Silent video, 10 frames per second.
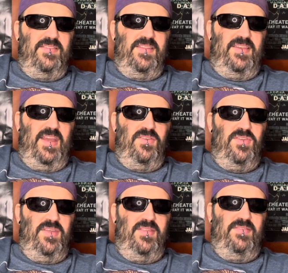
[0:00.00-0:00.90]
and now
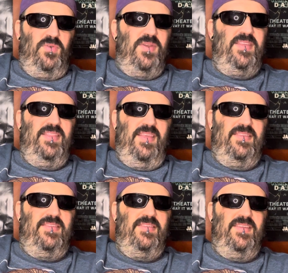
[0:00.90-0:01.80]
she's voicing
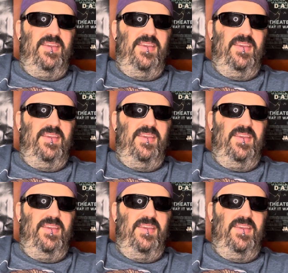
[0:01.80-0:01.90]
this.